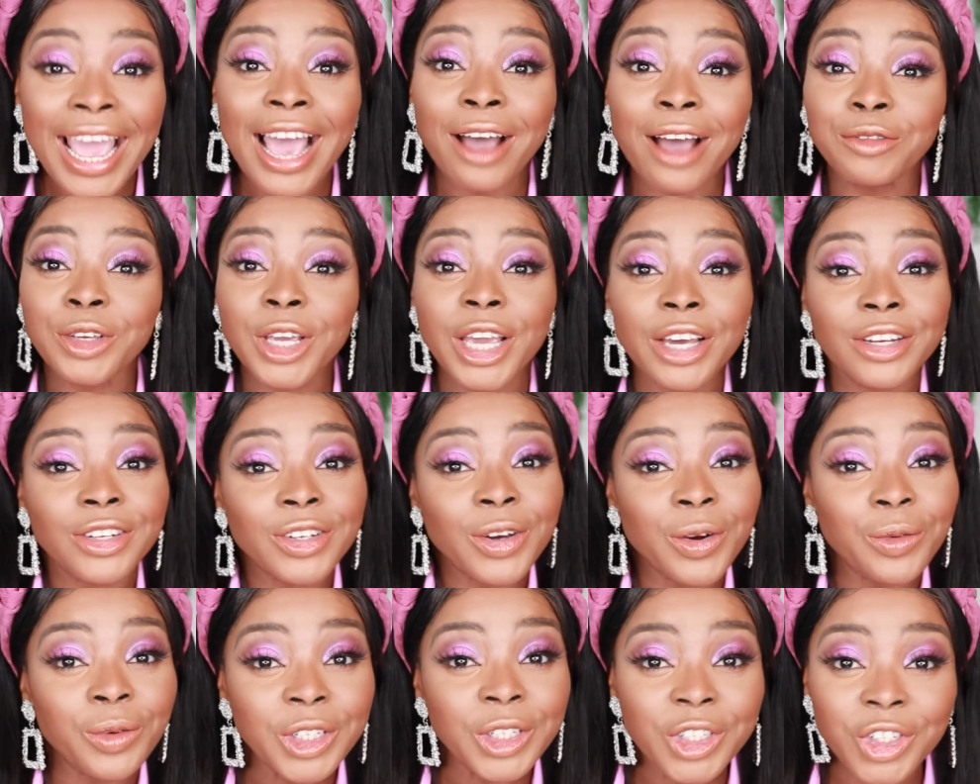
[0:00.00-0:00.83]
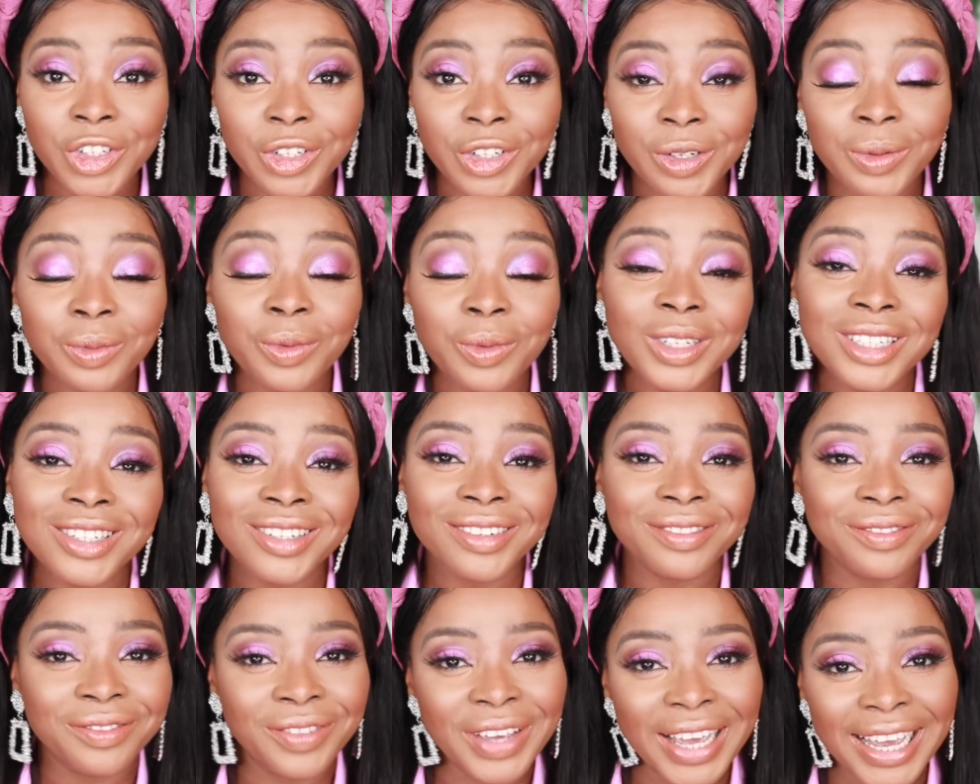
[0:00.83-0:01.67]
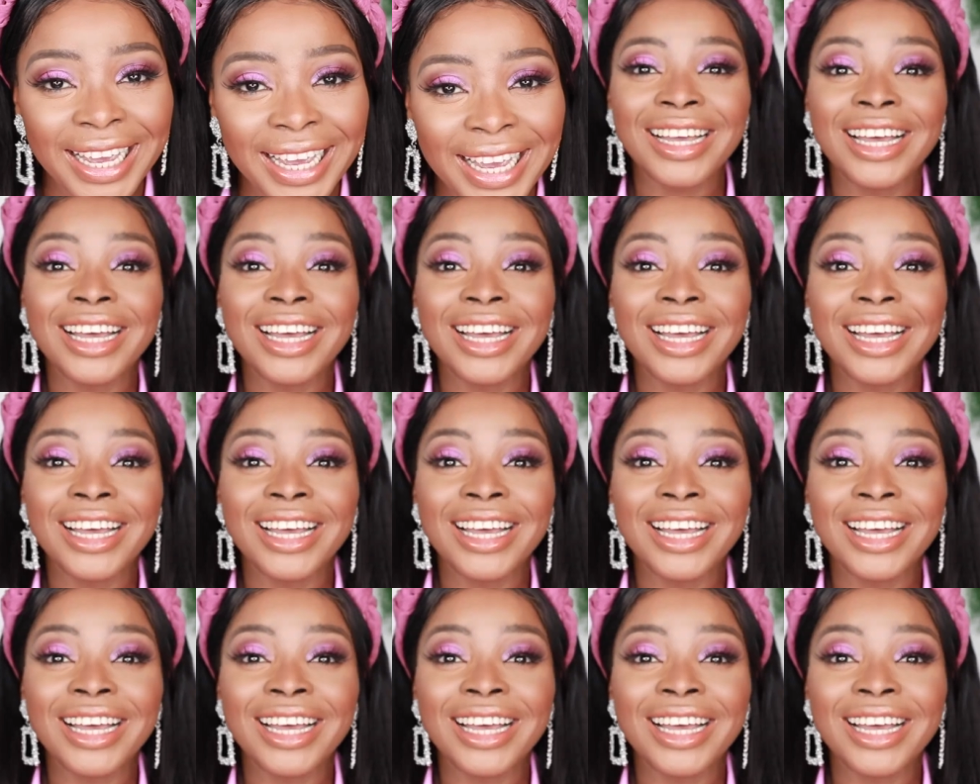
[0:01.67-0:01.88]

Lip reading: Have you got the original? What do you think?